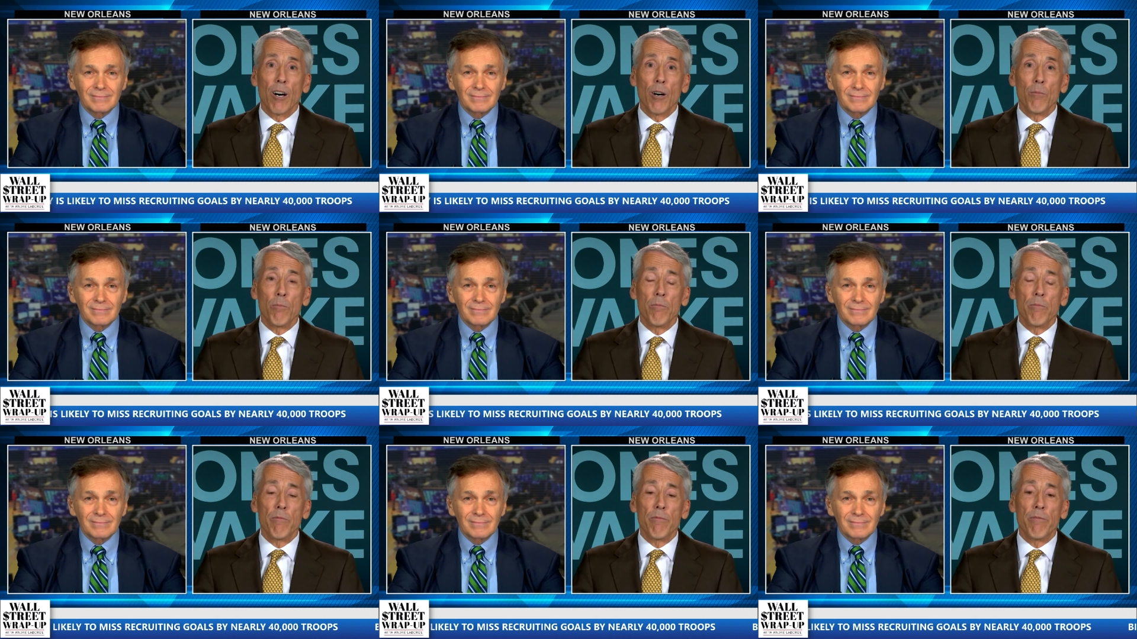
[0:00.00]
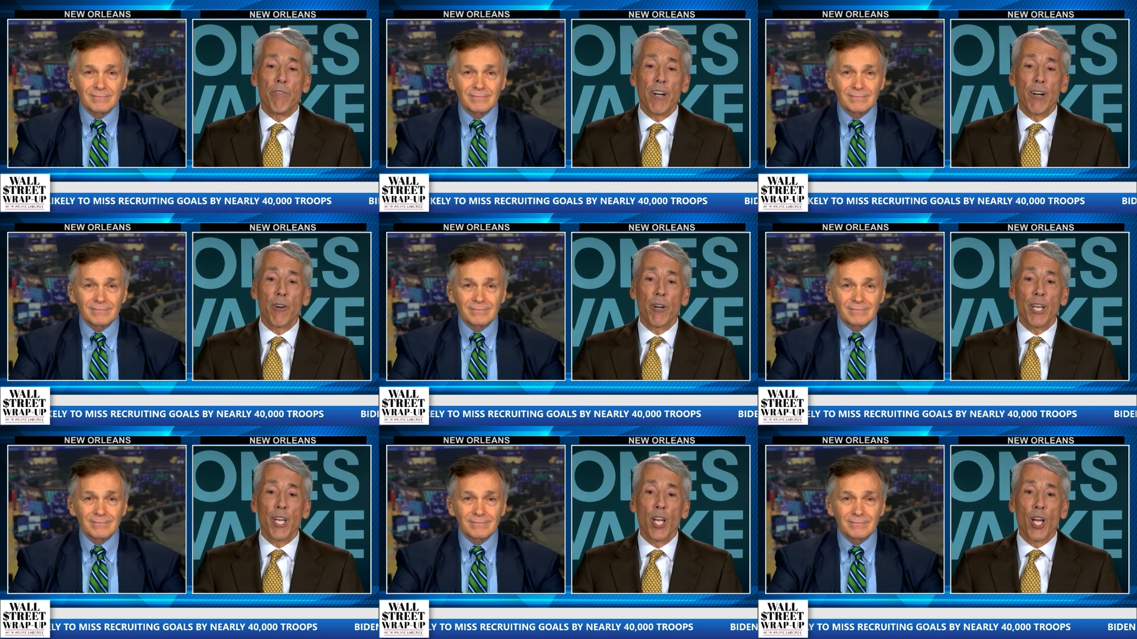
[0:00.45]
Speaker 1: um,
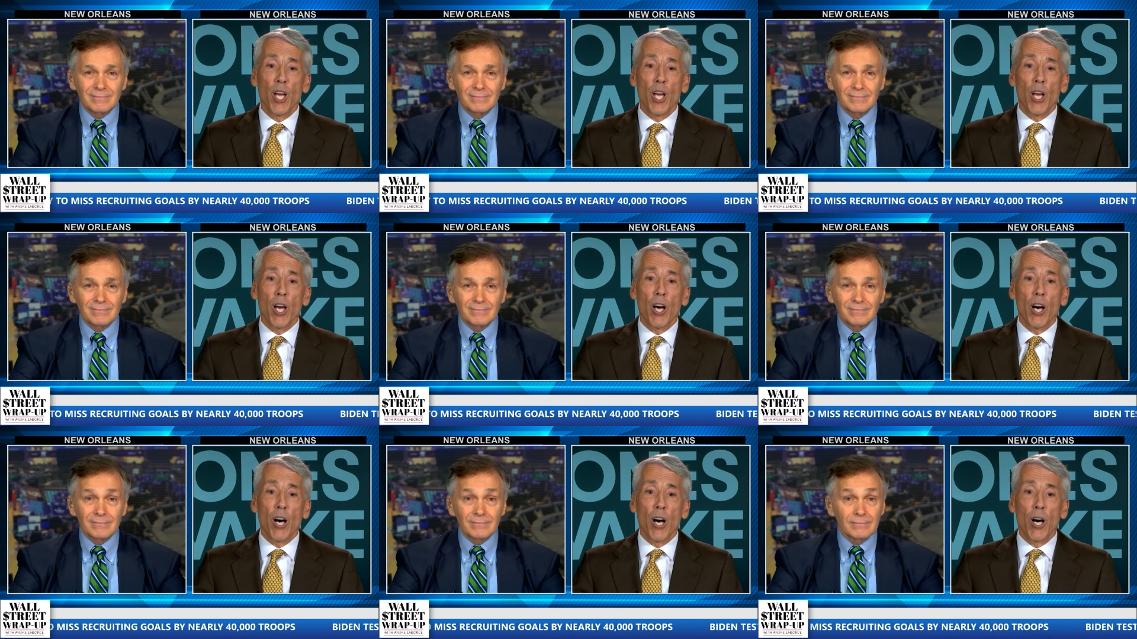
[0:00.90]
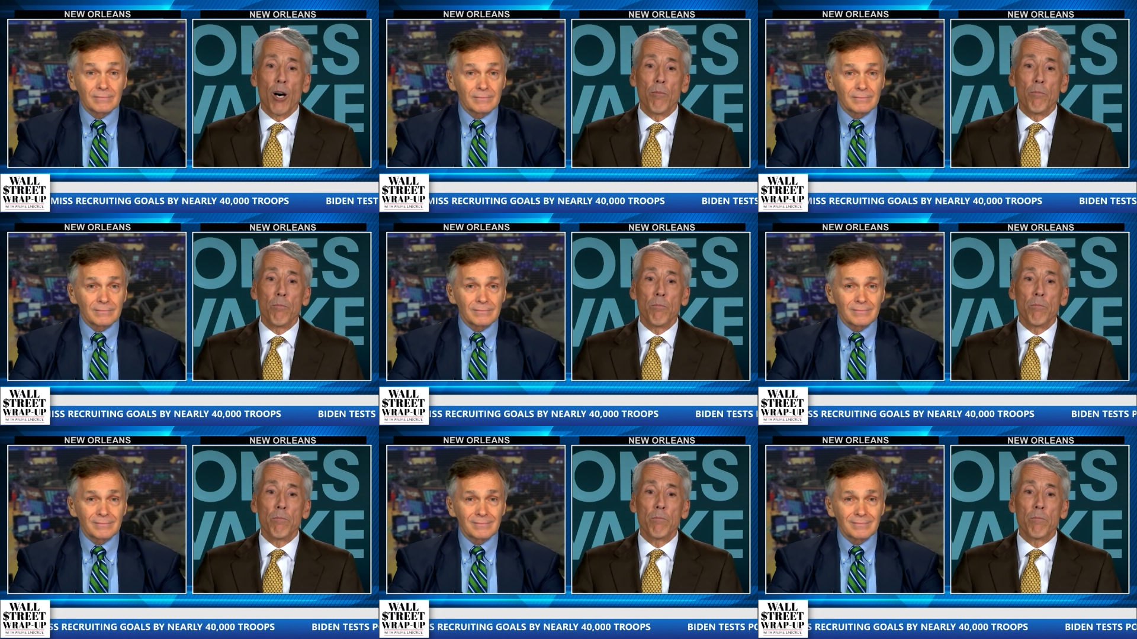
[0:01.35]
very.
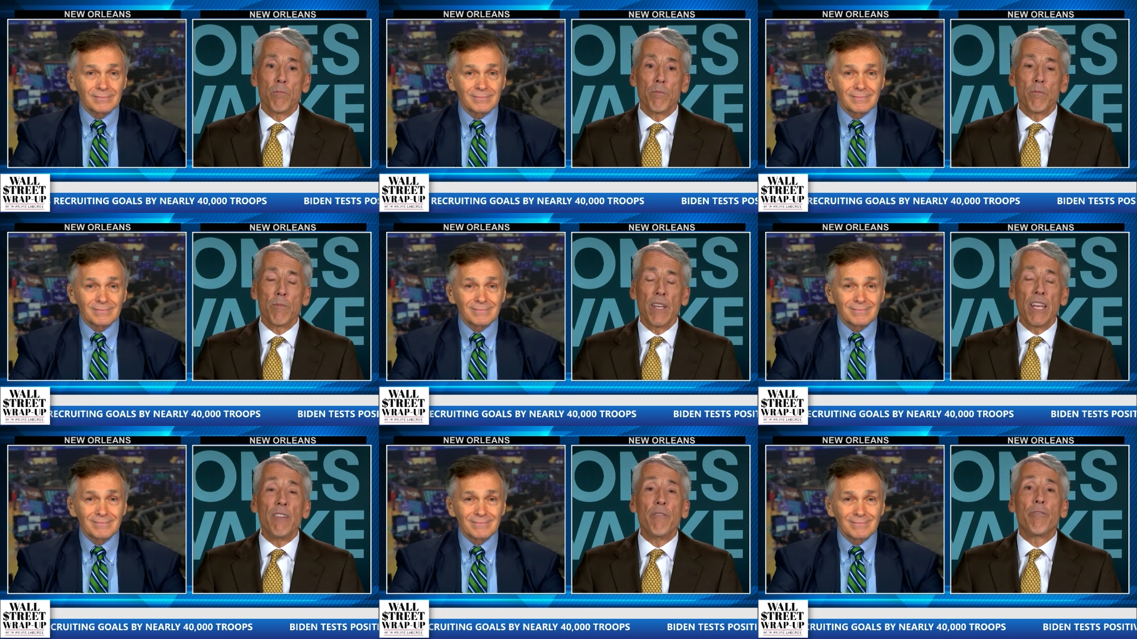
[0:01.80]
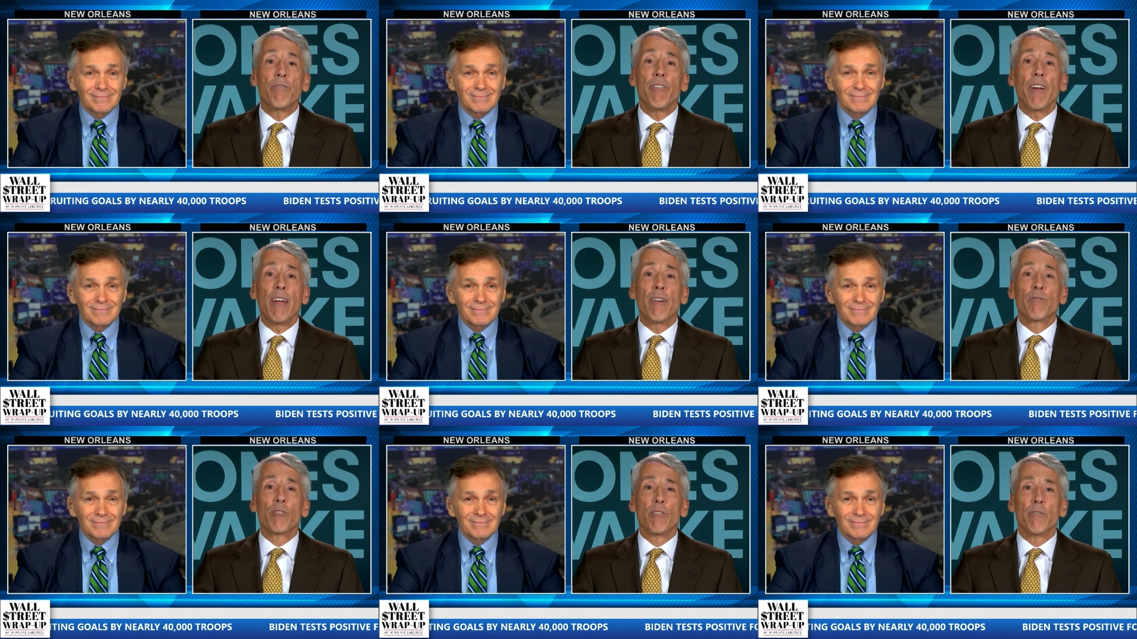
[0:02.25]
Um, in
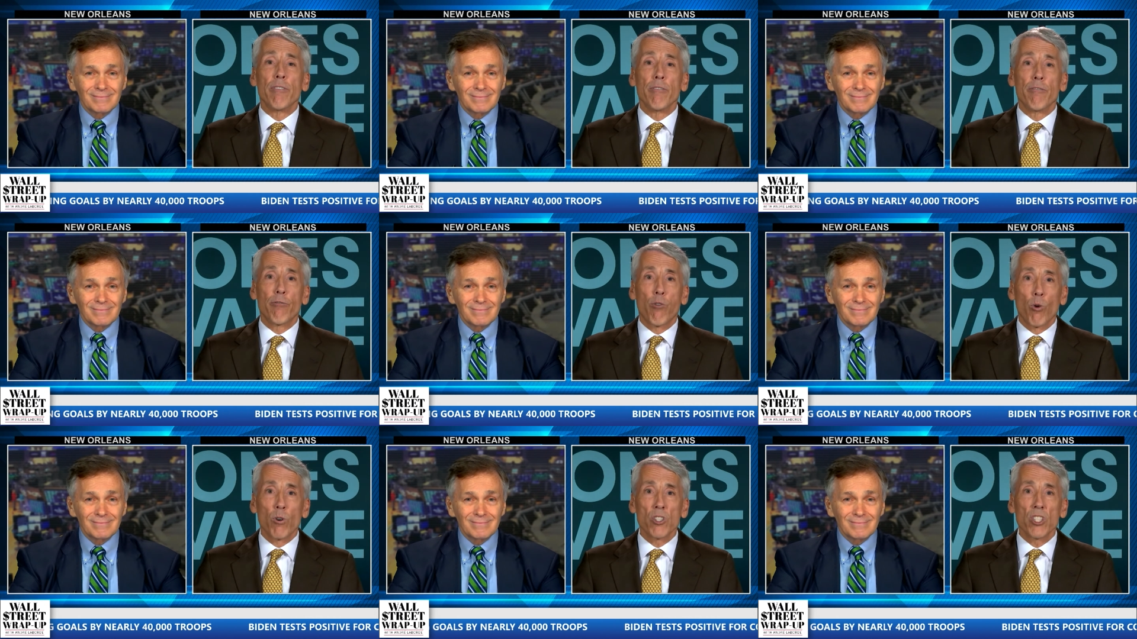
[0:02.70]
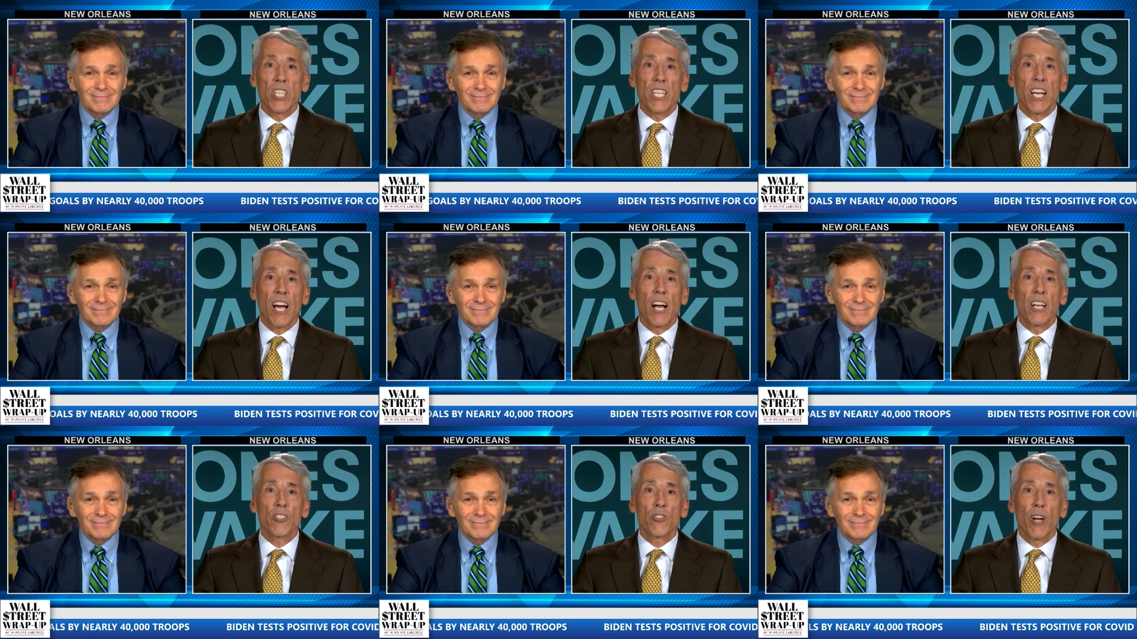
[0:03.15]
favor of enforcing
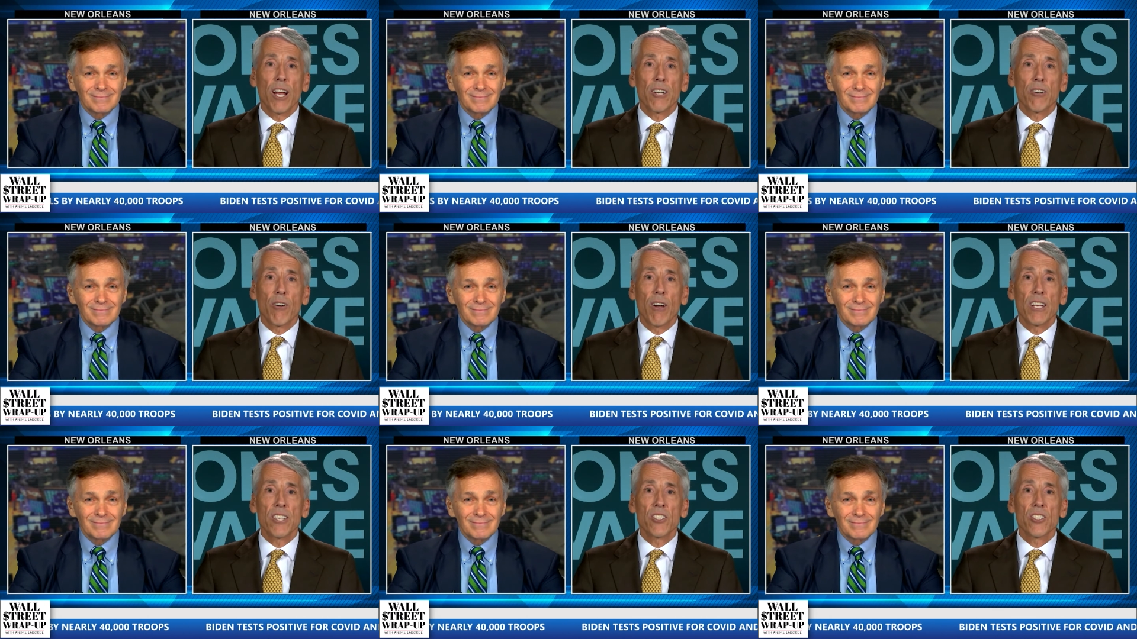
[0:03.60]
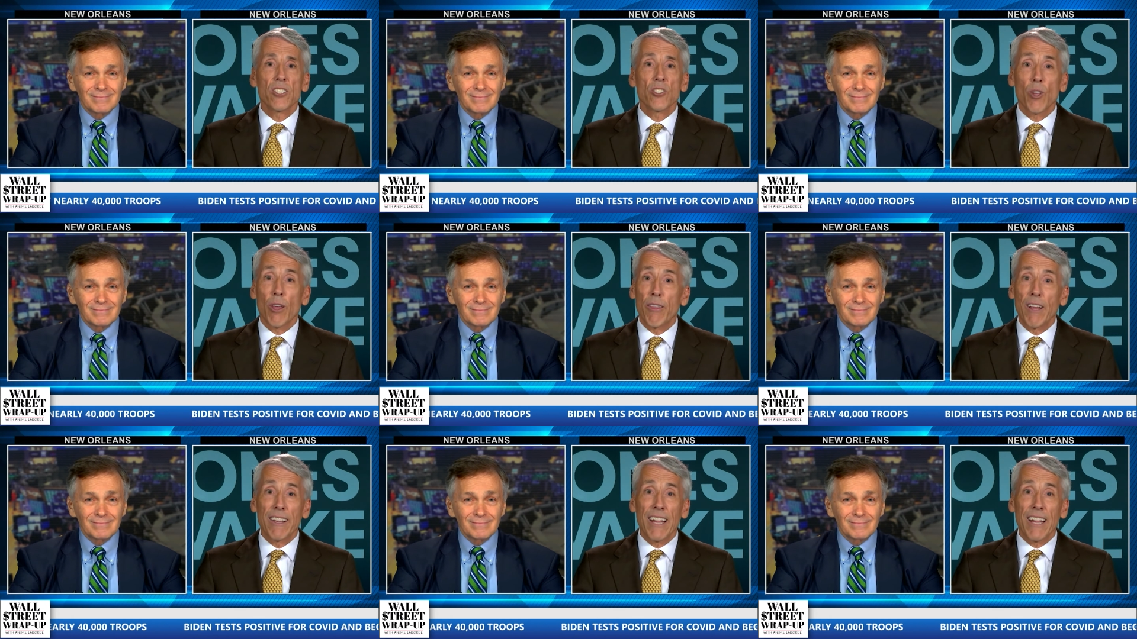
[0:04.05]
contract rights. So I